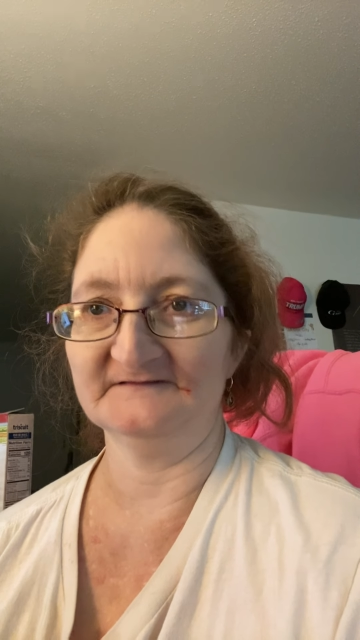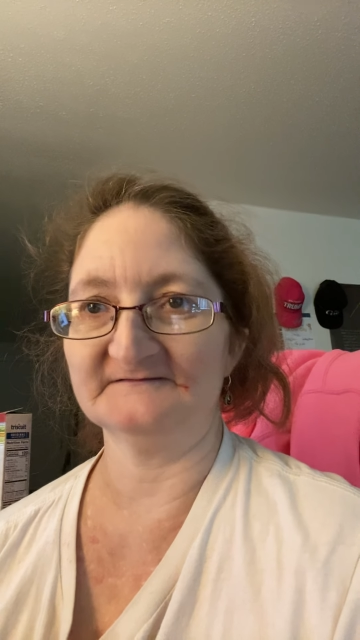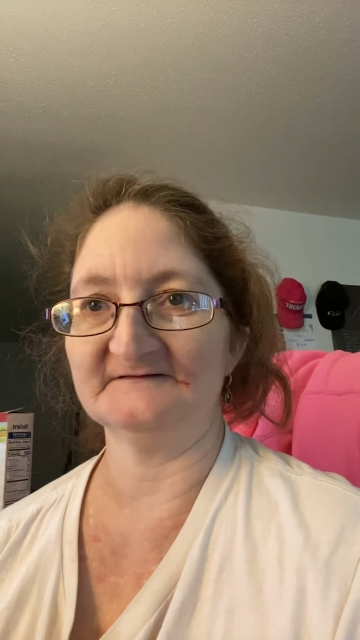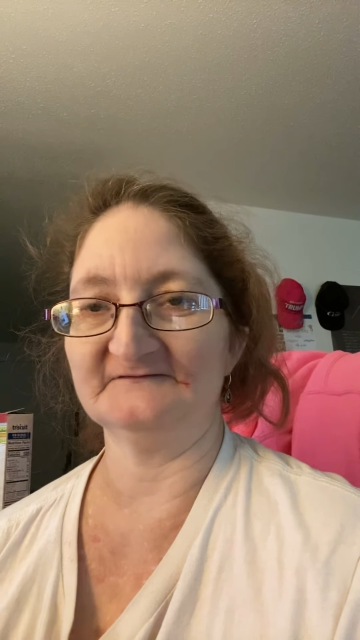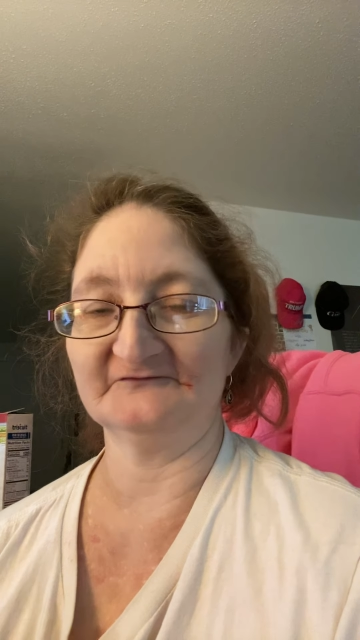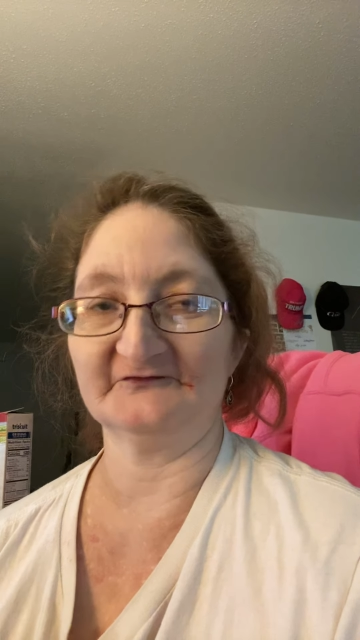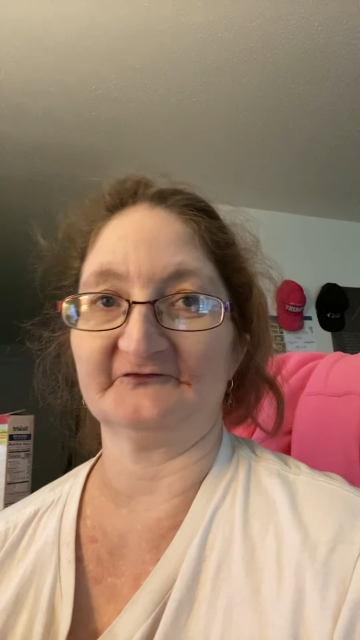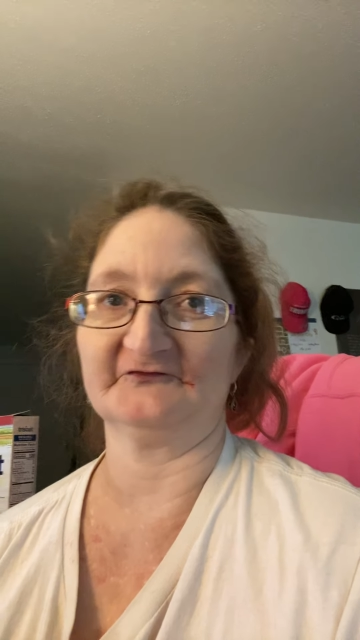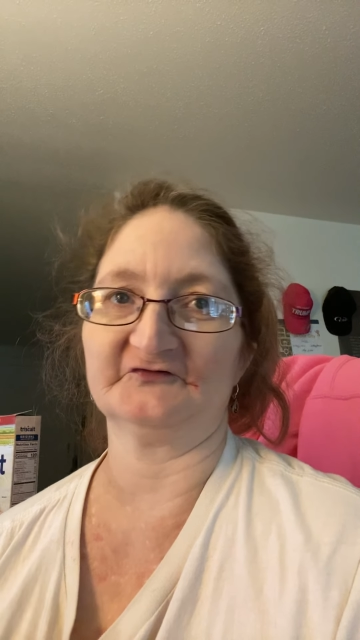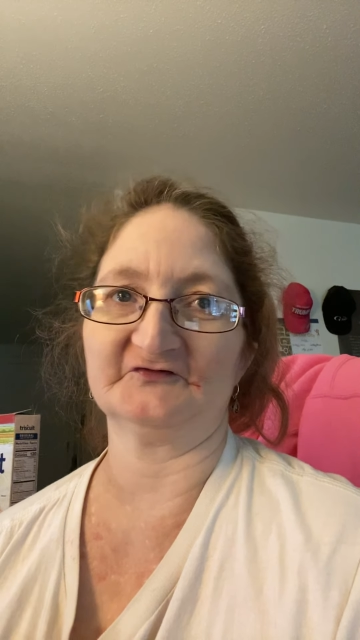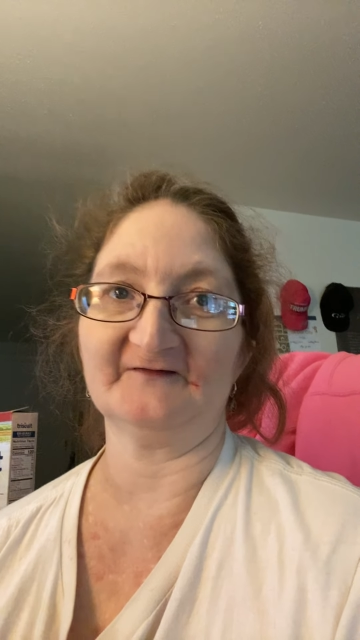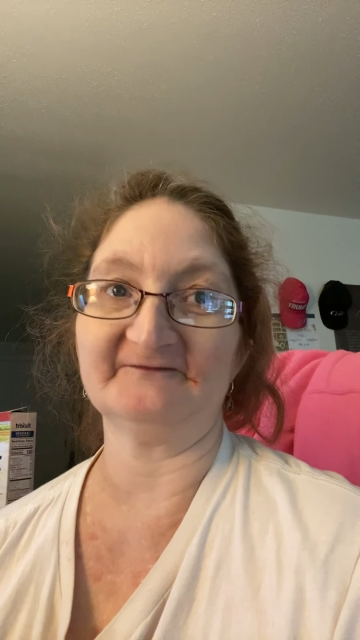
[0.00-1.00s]
Telling her to
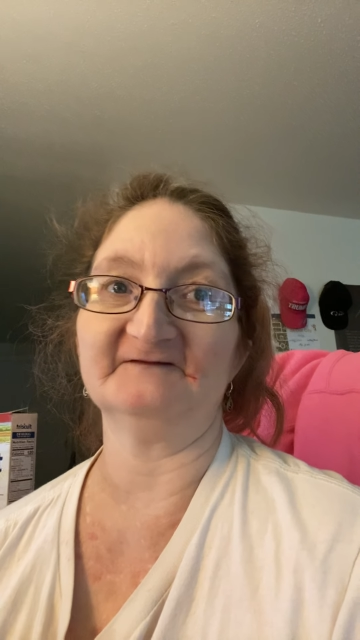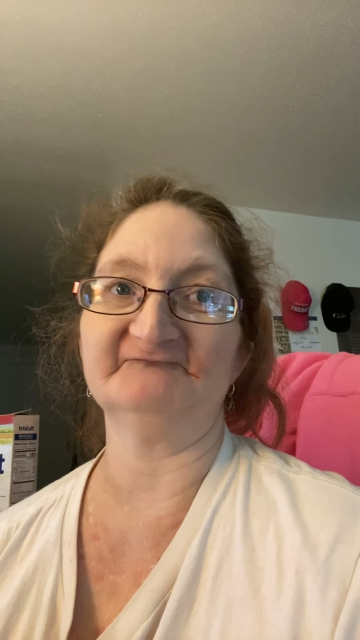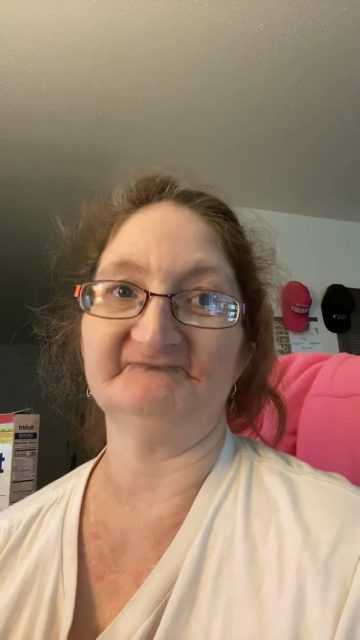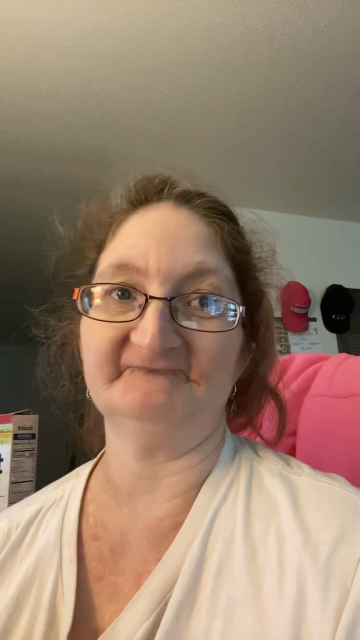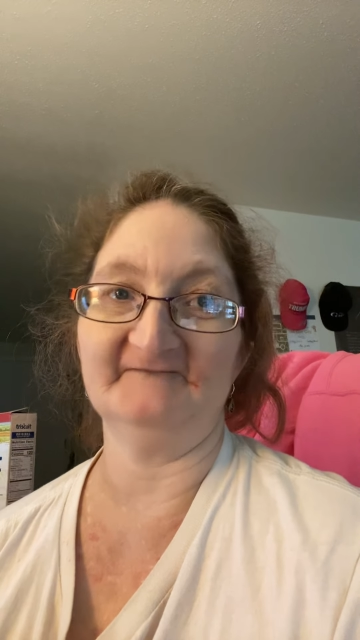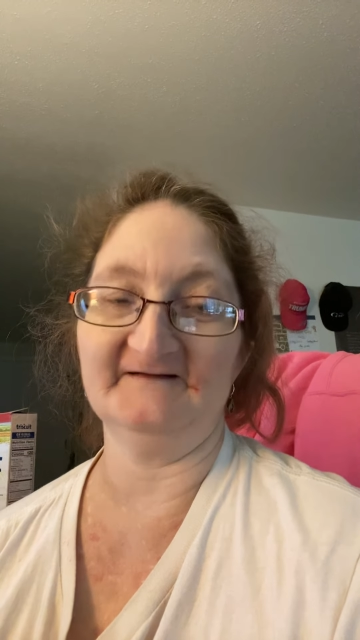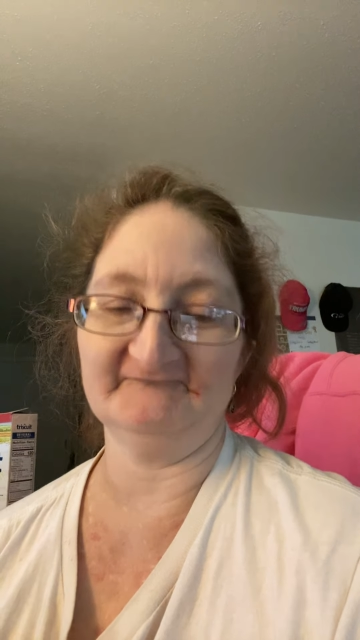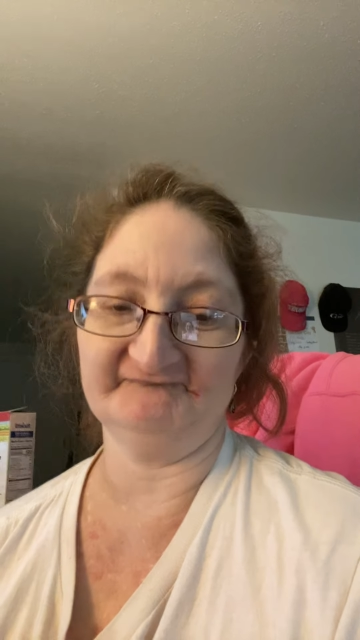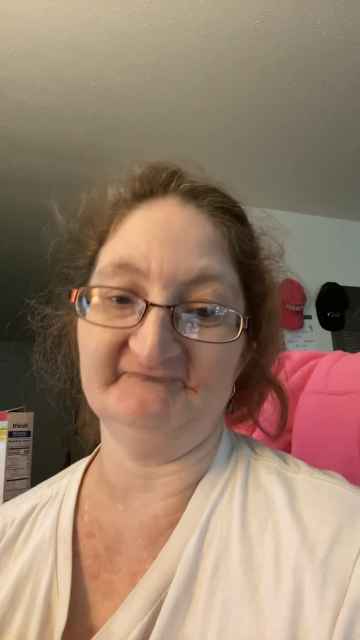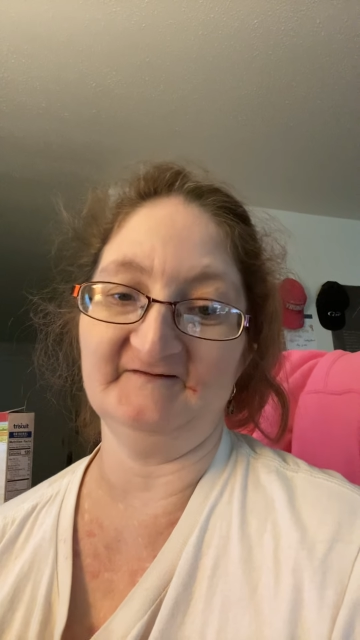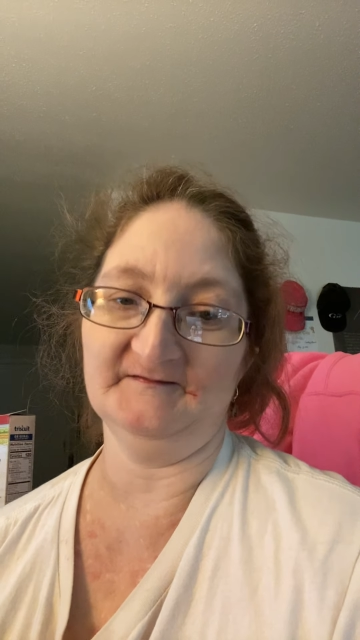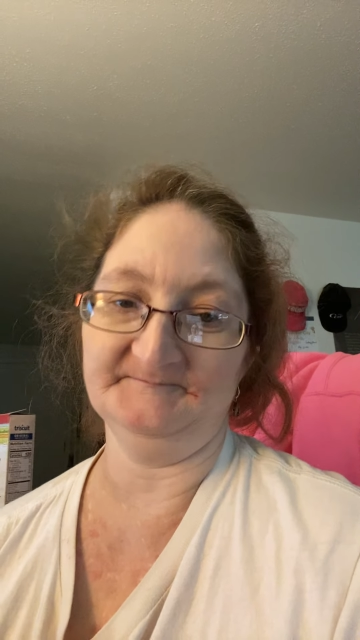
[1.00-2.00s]
shut the F
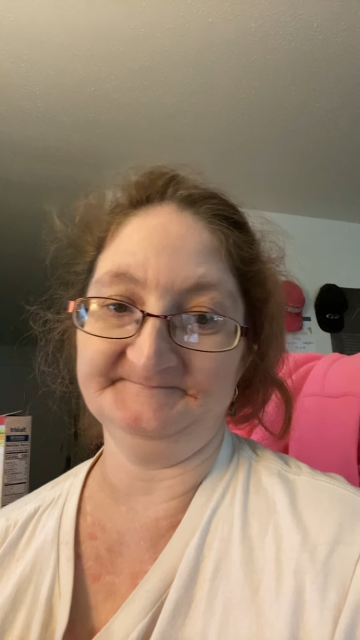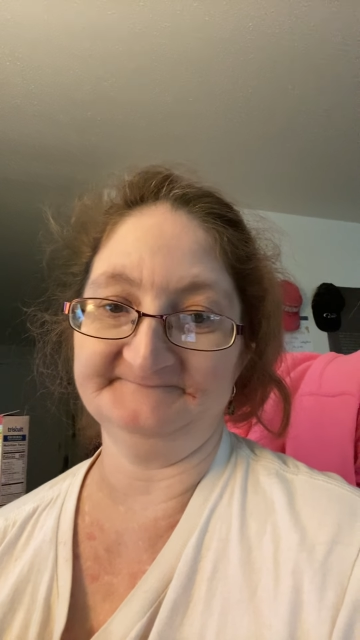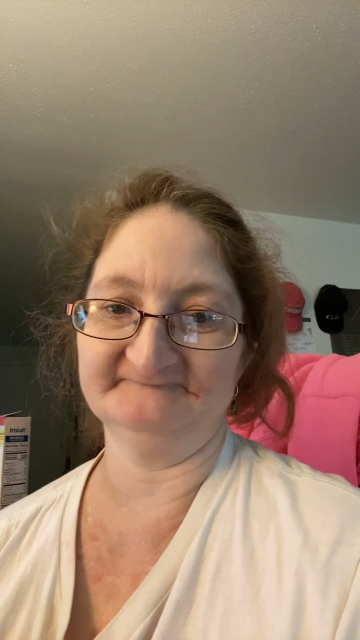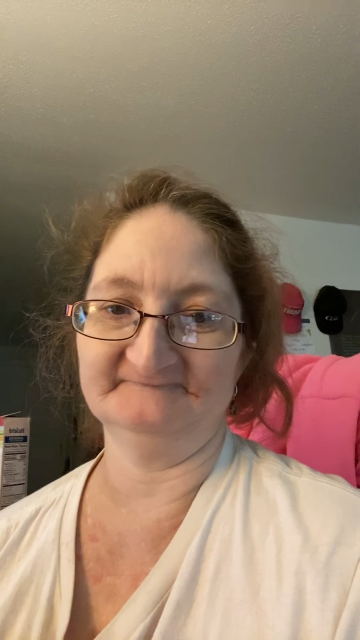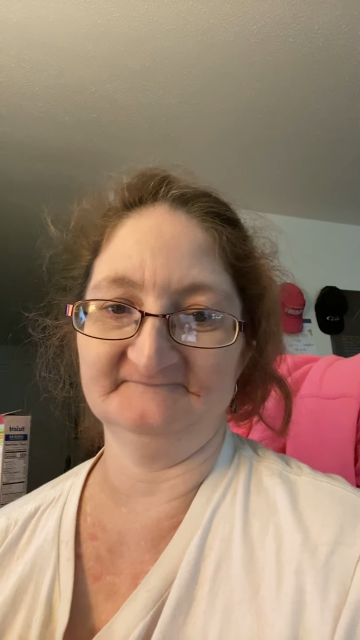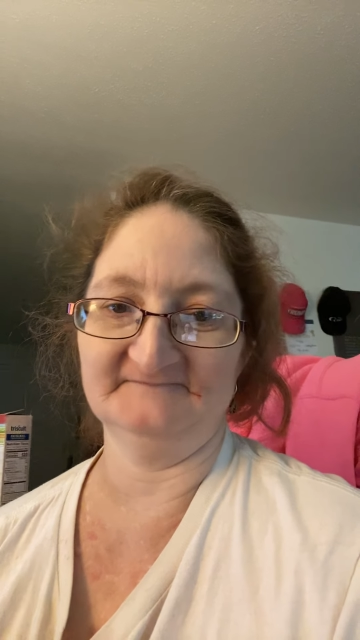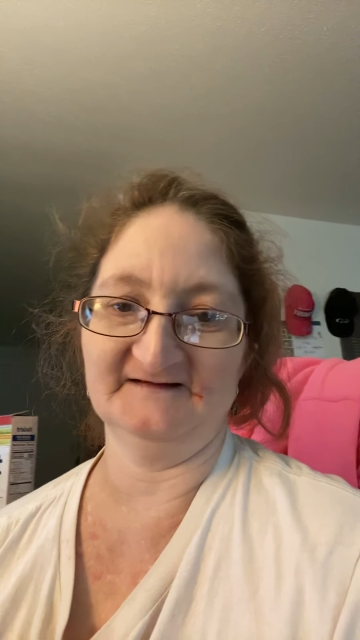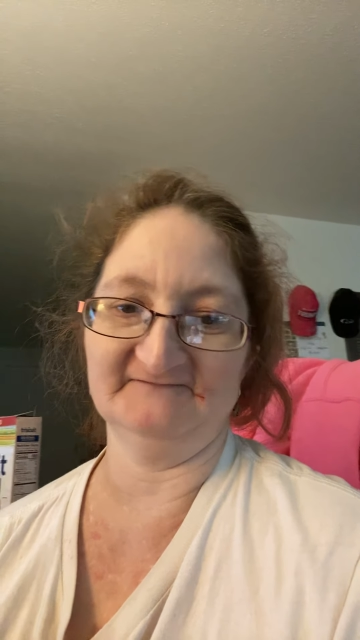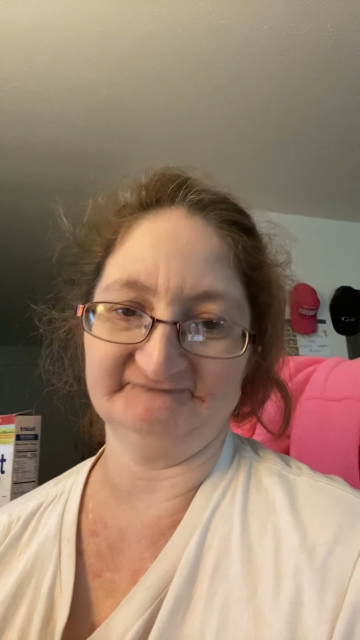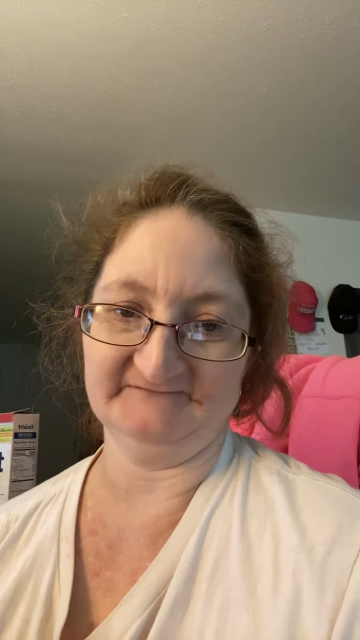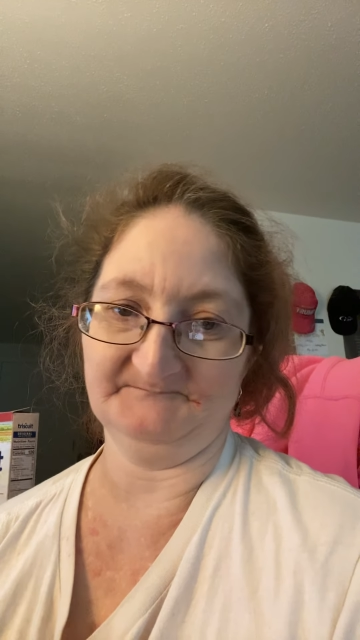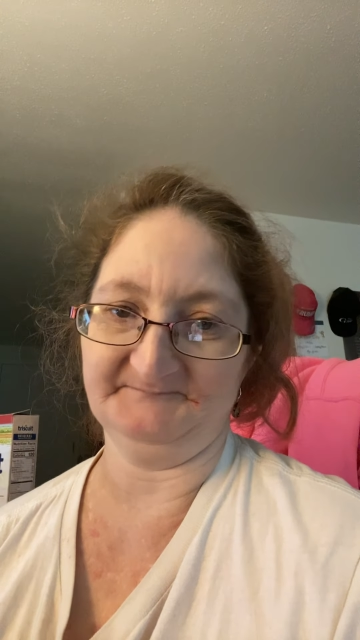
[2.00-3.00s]
up,
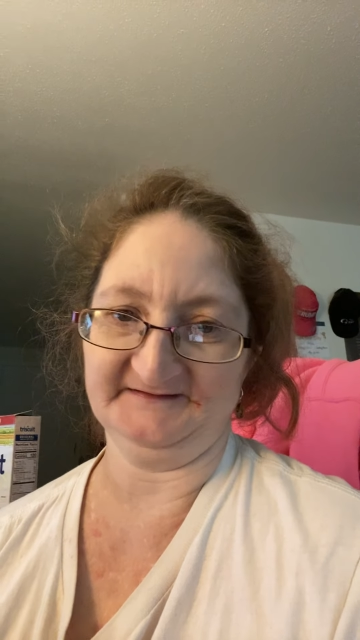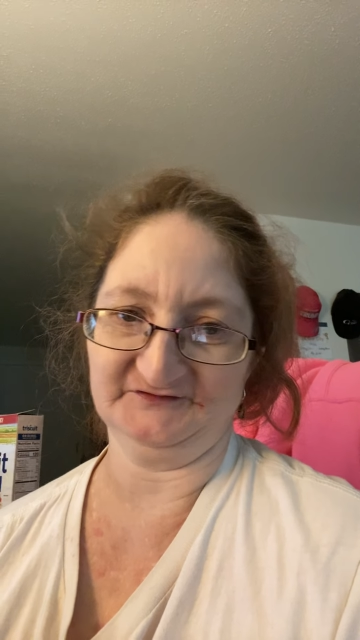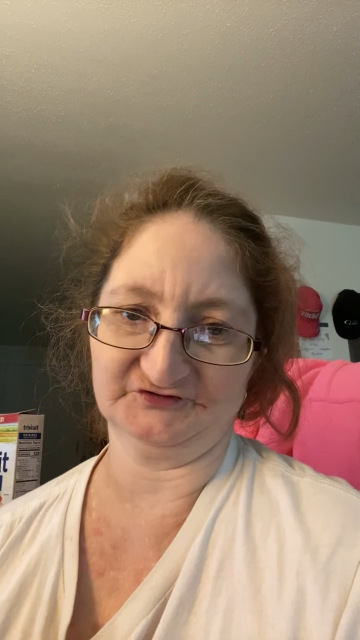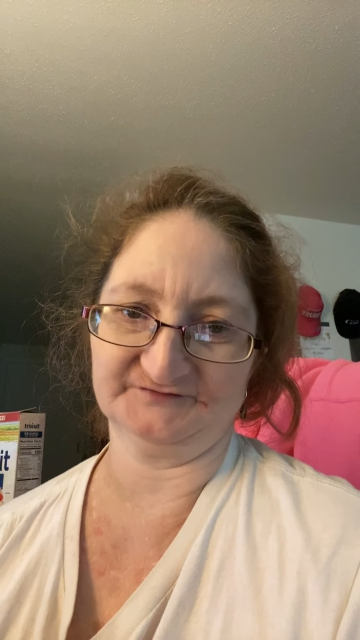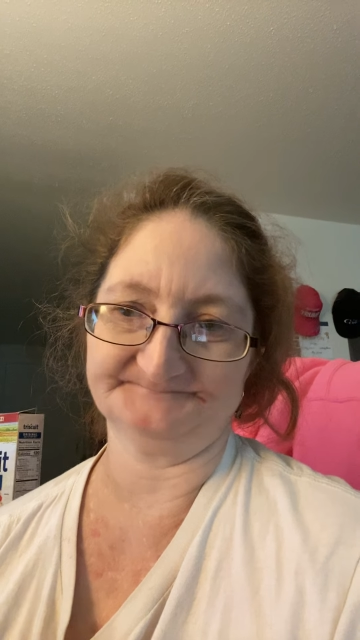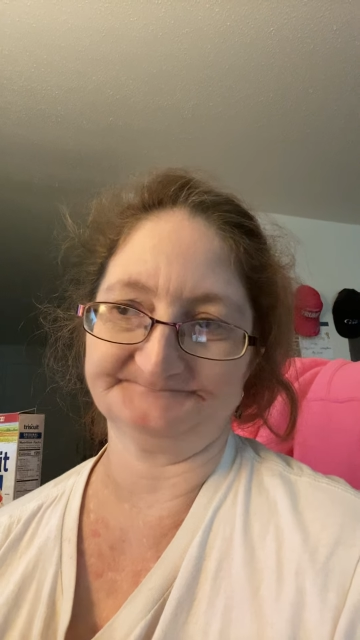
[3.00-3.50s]
effing bitch.